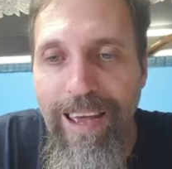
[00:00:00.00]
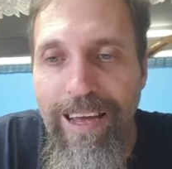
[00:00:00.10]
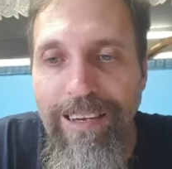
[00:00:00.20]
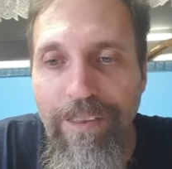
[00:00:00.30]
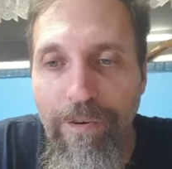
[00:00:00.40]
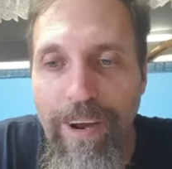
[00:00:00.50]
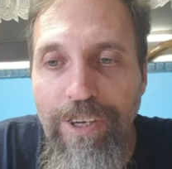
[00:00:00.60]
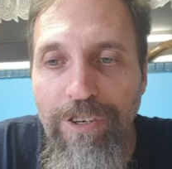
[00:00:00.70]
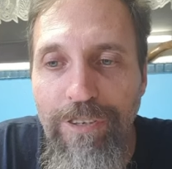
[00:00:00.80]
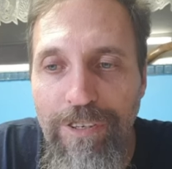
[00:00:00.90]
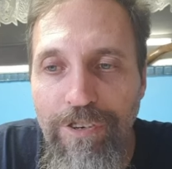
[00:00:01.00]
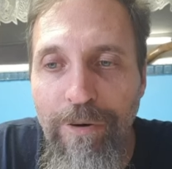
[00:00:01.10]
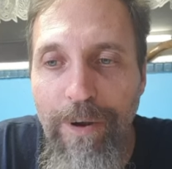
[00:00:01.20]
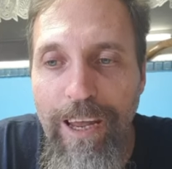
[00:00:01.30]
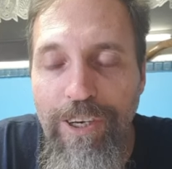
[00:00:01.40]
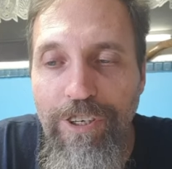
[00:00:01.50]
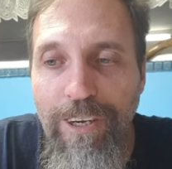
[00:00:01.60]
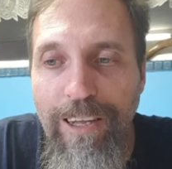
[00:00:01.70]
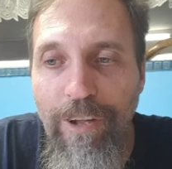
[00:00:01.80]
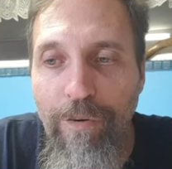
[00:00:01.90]
Under the Racial
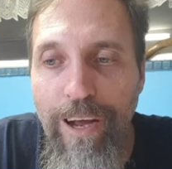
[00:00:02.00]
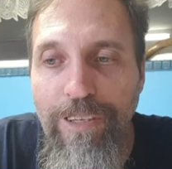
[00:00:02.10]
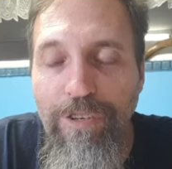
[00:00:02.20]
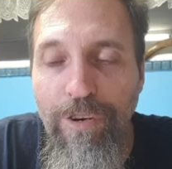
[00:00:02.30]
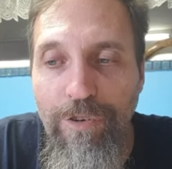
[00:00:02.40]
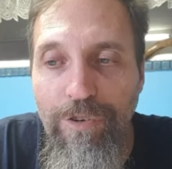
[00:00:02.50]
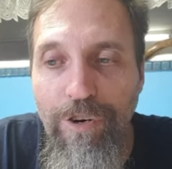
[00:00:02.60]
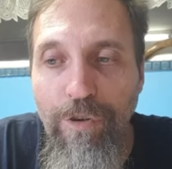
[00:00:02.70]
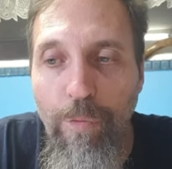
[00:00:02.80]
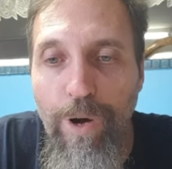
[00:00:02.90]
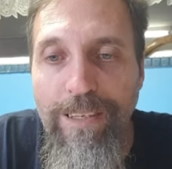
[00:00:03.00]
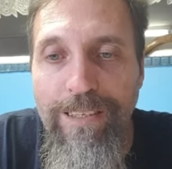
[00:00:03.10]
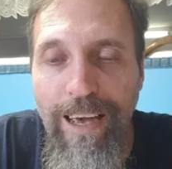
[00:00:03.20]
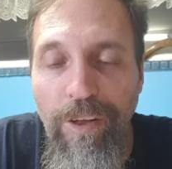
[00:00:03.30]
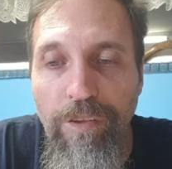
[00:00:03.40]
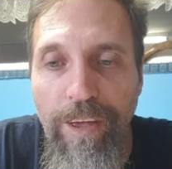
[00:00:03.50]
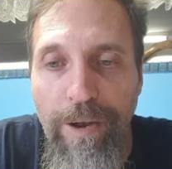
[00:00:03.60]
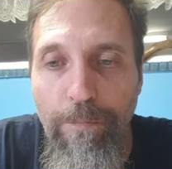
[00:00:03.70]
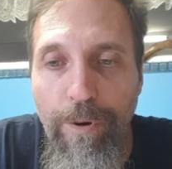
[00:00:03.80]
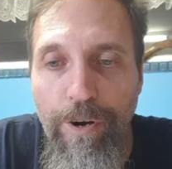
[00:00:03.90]
Discrimination in the Right to Control One's Health
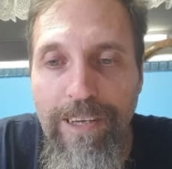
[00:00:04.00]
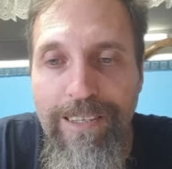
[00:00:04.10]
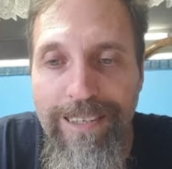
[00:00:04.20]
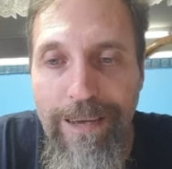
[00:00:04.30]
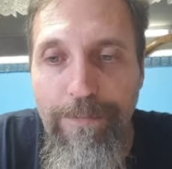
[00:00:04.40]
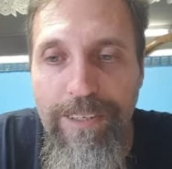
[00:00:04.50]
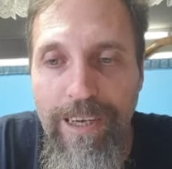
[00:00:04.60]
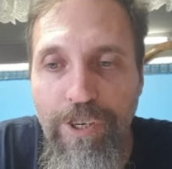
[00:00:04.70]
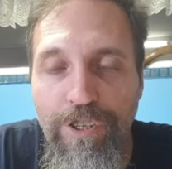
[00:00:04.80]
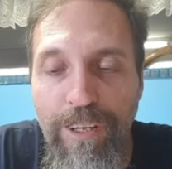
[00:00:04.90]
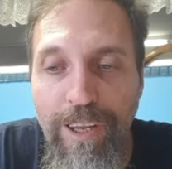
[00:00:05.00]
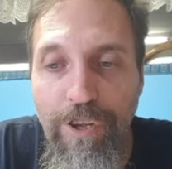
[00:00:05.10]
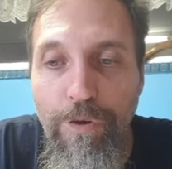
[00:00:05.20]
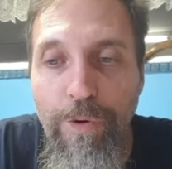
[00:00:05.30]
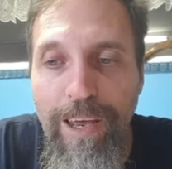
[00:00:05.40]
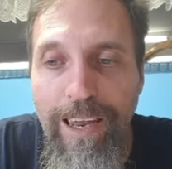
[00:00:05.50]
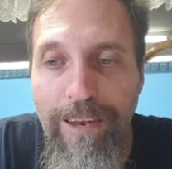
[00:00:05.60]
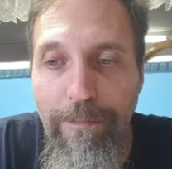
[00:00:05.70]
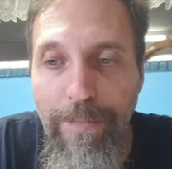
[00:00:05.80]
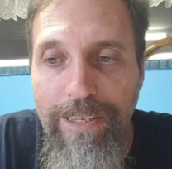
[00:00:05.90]
and Body subsection, the UN
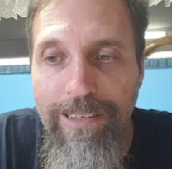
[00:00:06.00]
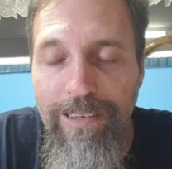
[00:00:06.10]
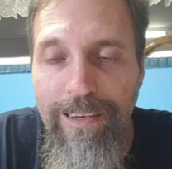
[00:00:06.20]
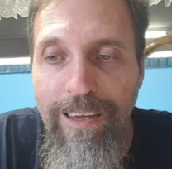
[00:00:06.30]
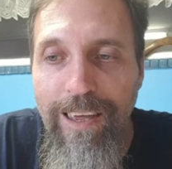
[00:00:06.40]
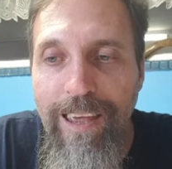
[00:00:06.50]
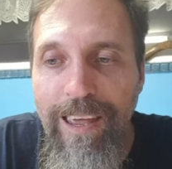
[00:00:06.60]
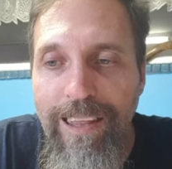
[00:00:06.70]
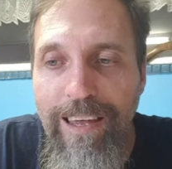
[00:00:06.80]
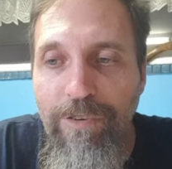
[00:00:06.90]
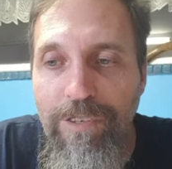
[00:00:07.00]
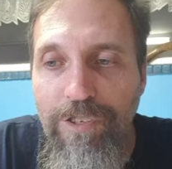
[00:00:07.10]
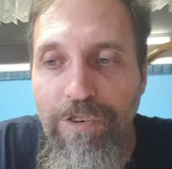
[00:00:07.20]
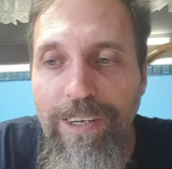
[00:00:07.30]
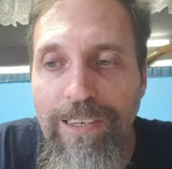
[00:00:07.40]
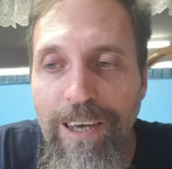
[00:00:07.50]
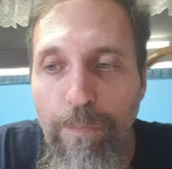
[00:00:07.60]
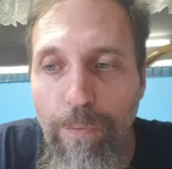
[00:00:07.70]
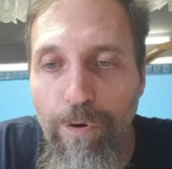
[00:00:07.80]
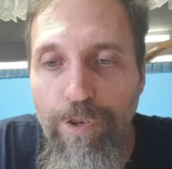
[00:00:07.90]
admitted that restricting
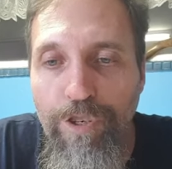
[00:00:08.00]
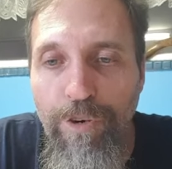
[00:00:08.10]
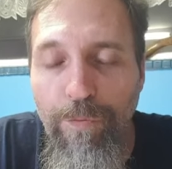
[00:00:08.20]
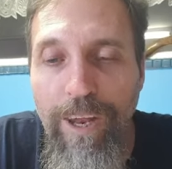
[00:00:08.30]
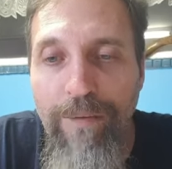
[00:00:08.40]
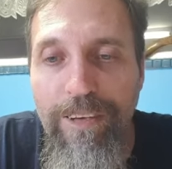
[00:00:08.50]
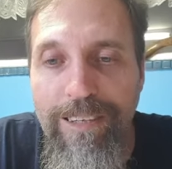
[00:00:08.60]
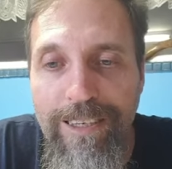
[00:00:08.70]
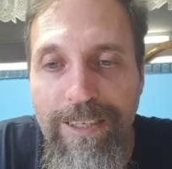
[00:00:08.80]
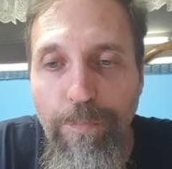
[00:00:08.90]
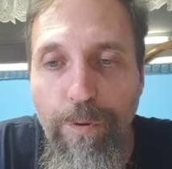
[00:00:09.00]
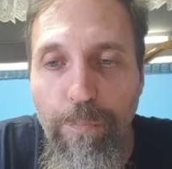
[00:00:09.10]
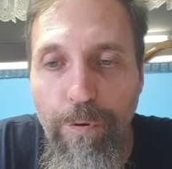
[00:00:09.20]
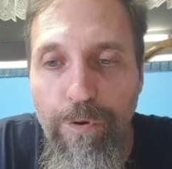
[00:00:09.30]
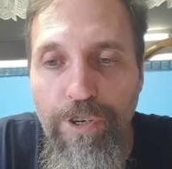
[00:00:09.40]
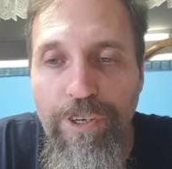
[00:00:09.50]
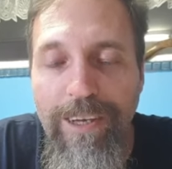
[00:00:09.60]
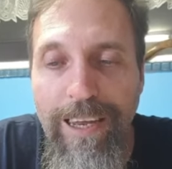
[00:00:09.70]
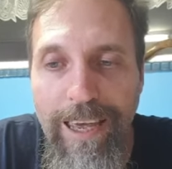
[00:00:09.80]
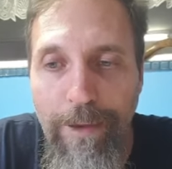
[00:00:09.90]
abortion would have a
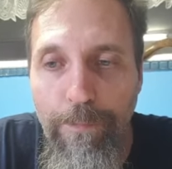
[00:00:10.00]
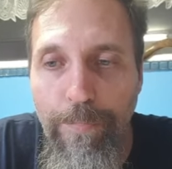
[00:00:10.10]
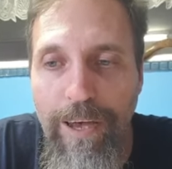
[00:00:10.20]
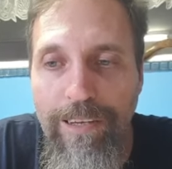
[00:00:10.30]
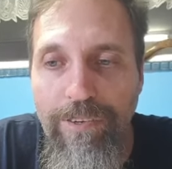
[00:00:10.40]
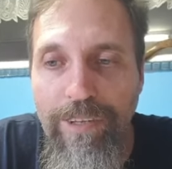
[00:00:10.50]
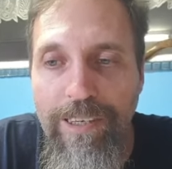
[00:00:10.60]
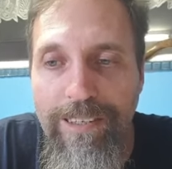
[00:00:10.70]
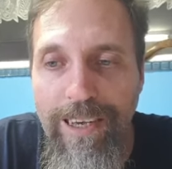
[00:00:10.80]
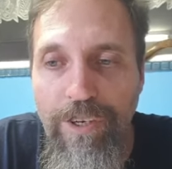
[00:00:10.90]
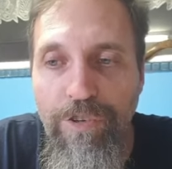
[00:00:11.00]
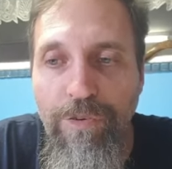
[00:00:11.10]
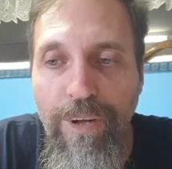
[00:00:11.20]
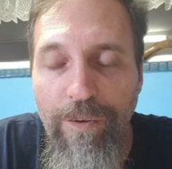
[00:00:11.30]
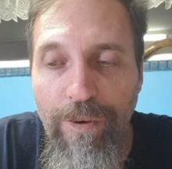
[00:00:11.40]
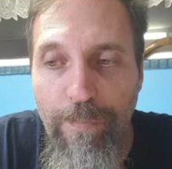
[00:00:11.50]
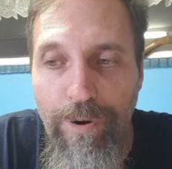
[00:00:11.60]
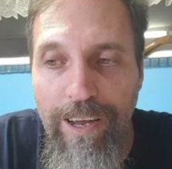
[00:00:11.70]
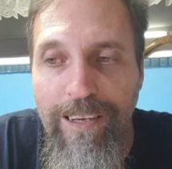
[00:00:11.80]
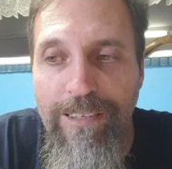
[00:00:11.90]
disproportionate impact on the sexual and
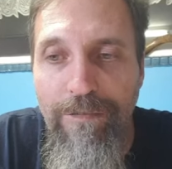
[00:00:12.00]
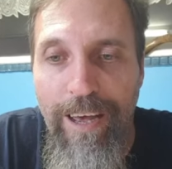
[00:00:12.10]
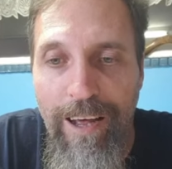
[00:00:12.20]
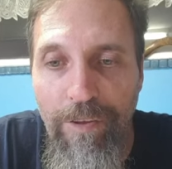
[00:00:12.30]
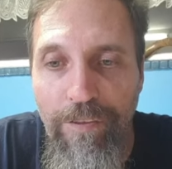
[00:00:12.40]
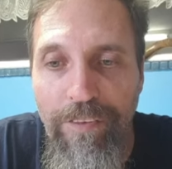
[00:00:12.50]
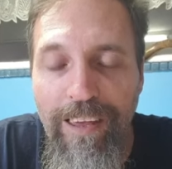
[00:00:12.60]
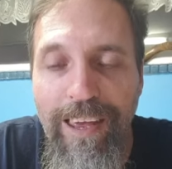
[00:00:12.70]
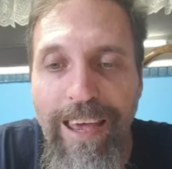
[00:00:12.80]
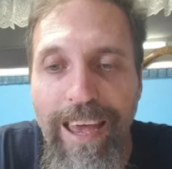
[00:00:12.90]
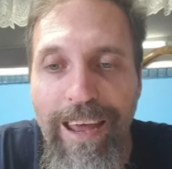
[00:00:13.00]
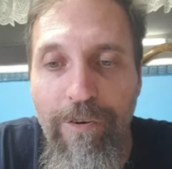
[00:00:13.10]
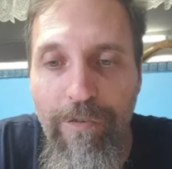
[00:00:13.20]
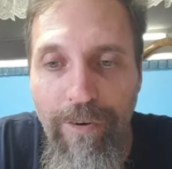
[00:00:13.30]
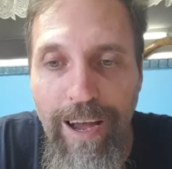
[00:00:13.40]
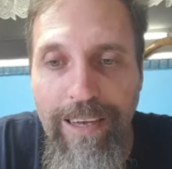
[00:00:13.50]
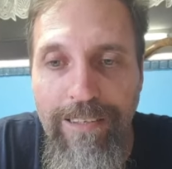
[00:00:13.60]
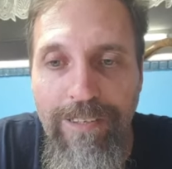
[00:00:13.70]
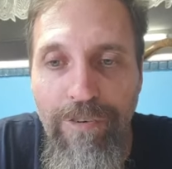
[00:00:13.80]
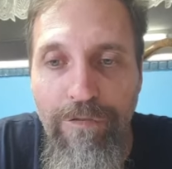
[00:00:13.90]
reproductive health and
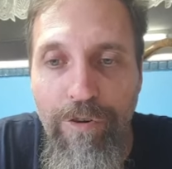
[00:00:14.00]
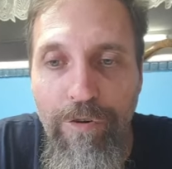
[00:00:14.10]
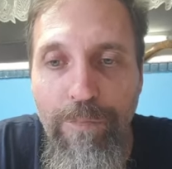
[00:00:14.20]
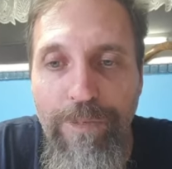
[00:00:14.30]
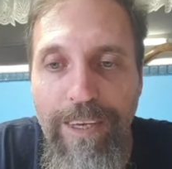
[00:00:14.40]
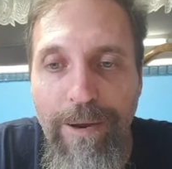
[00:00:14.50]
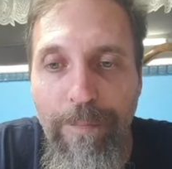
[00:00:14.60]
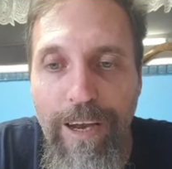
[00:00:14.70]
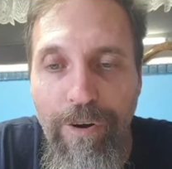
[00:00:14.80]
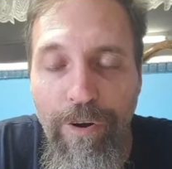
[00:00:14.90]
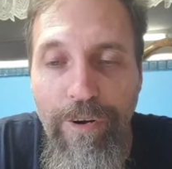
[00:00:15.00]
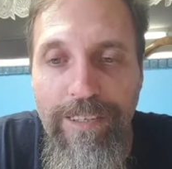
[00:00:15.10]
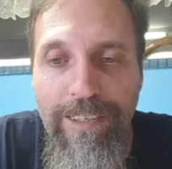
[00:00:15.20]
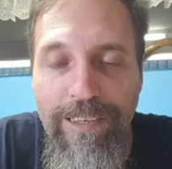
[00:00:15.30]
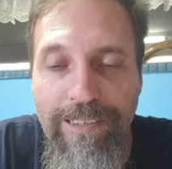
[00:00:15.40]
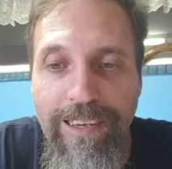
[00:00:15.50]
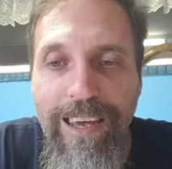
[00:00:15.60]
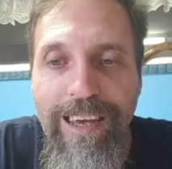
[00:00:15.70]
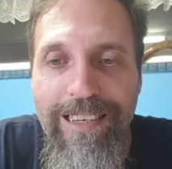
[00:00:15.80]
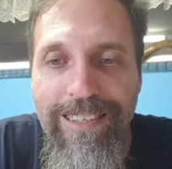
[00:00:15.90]
rights of groups and minorities.
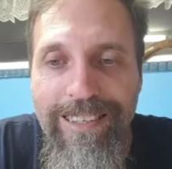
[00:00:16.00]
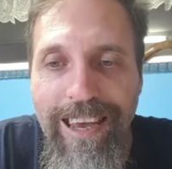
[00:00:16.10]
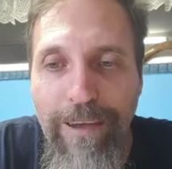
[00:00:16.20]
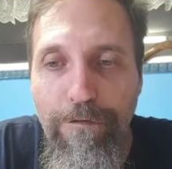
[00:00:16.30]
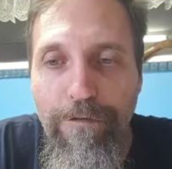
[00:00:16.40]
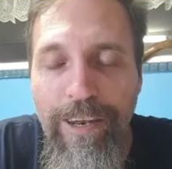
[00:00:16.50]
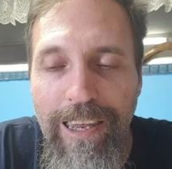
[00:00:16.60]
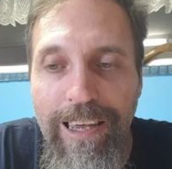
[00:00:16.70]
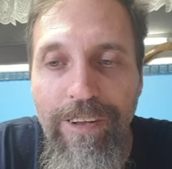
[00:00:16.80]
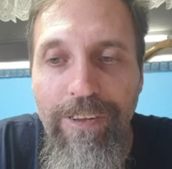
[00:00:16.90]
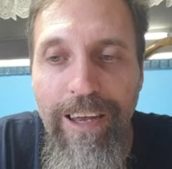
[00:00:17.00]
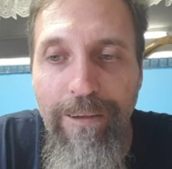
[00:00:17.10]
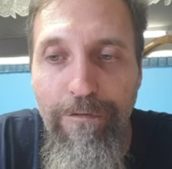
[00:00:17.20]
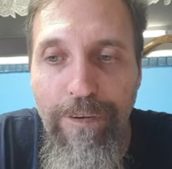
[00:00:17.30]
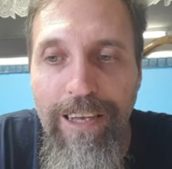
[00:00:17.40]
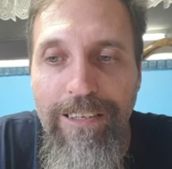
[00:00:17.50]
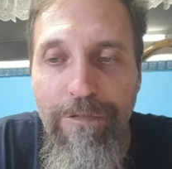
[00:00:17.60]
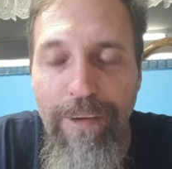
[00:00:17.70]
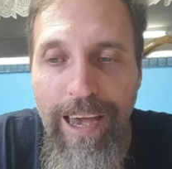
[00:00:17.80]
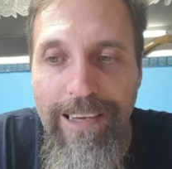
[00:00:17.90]
Safe, legal, and
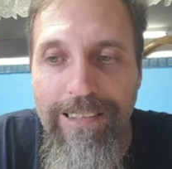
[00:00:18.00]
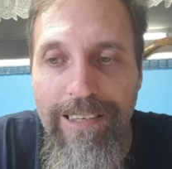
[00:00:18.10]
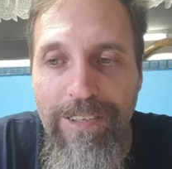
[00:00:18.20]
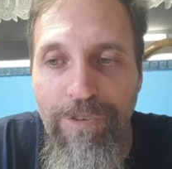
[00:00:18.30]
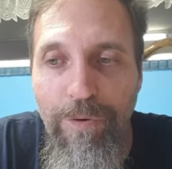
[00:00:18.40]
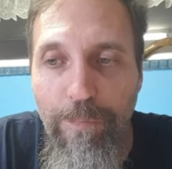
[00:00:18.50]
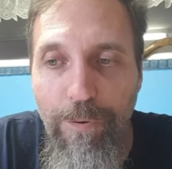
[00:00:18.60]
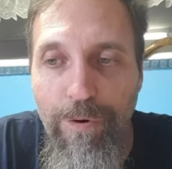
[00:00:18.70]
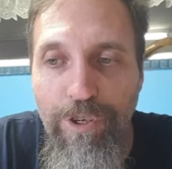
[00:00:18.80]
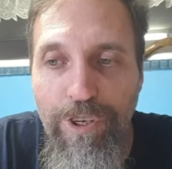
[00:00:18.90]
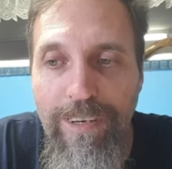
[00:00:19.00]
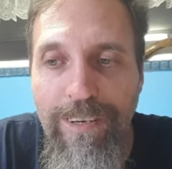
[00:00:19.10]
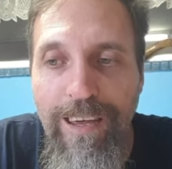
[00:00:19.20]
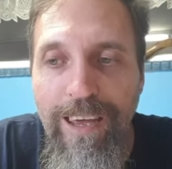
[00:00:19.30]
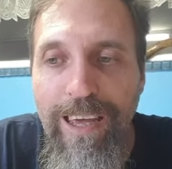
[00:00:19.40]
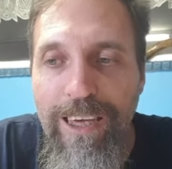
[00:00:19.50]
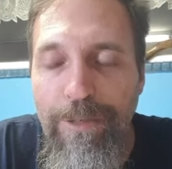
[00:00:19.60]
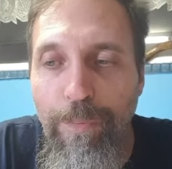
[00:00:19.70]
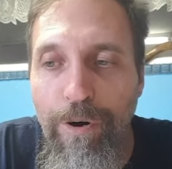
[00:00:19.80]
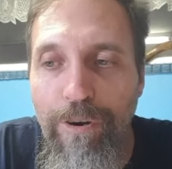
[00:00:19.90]
effective access to abortion is
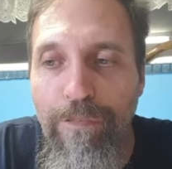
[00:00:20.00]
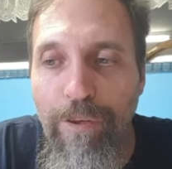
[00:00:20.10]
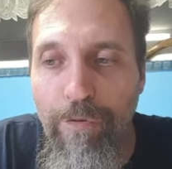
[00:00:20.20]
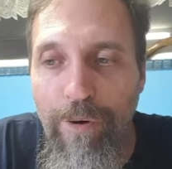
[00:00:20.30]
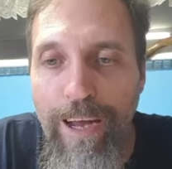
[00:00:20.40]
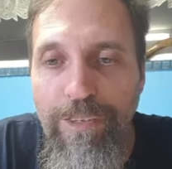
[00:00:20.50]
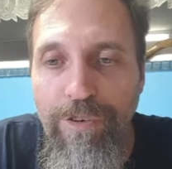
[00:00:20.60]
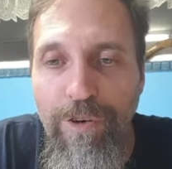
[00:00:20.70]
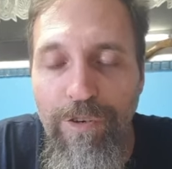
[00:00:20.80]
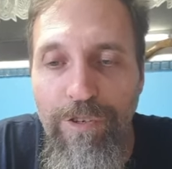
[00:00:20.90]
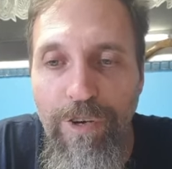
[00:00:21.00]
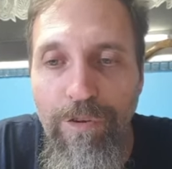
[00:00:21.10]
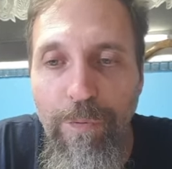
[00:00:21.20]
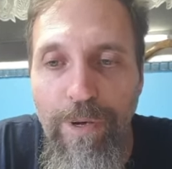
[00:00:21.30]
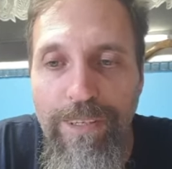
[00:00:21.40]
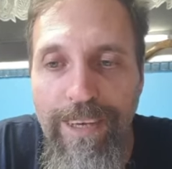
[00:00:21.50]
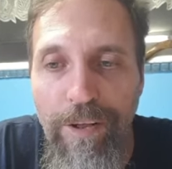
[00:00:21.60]
part of the right to control one's